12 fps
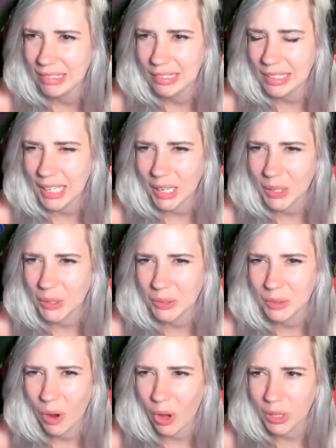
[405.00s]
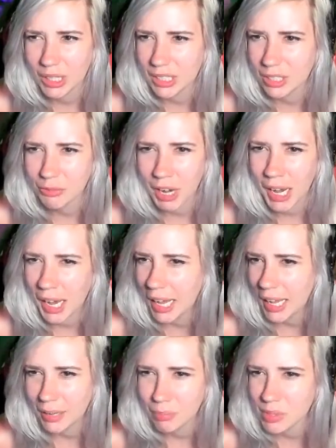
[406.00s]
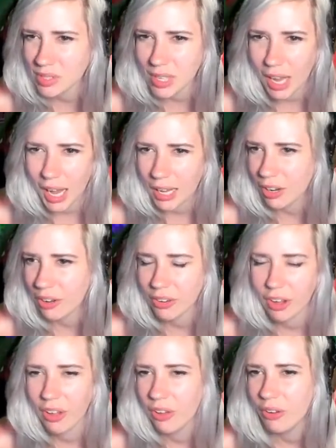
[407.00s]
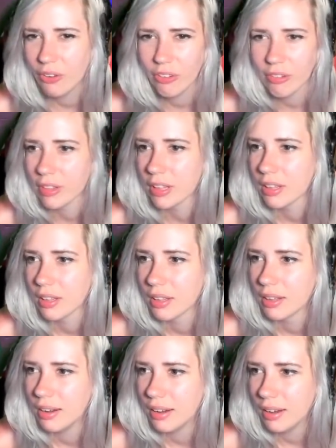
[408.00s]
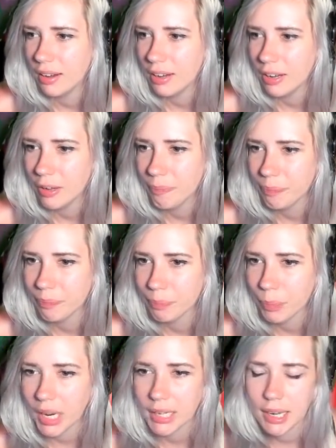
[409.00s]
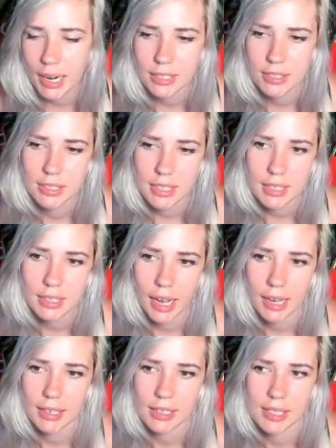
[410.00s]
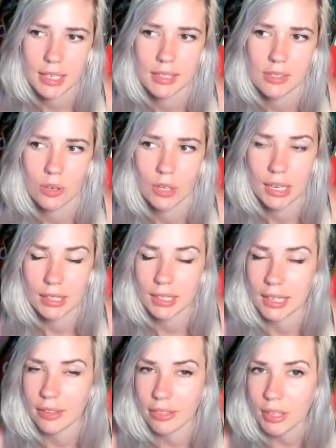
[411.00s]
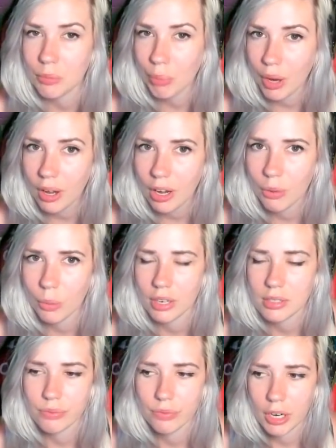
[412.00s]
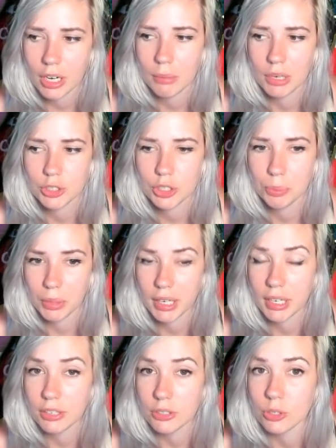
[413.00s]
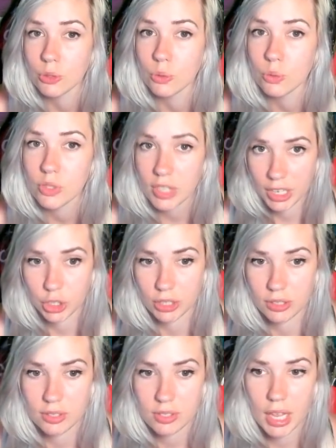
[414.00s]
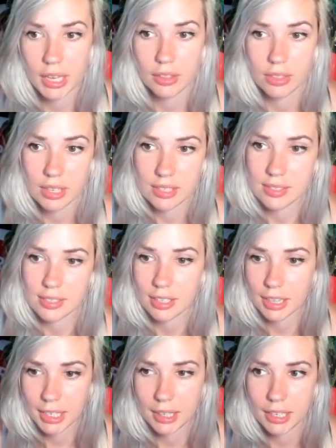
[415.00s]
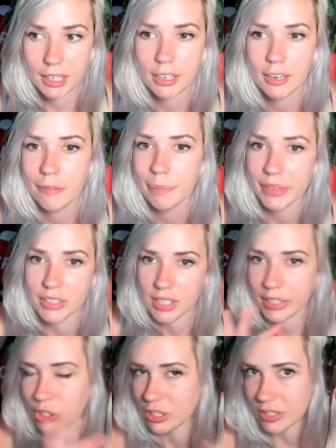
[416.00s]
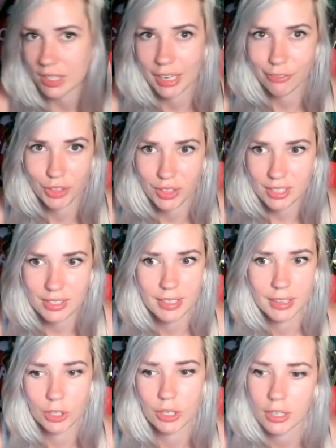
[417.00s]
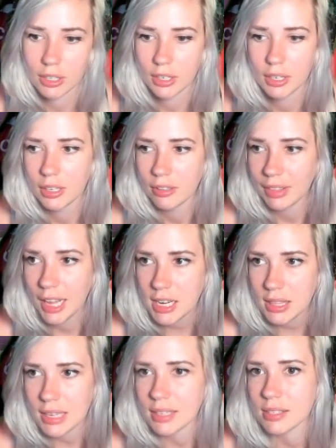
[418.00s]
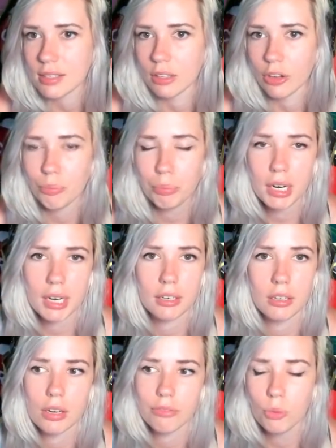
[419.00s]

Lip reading: you know, Holland vibes, I don't know. But I did kind of design this whole island like a theme park where it's very much split into sections. Like this is clearly a section designed for things that look like this, a lot of brick and a lot of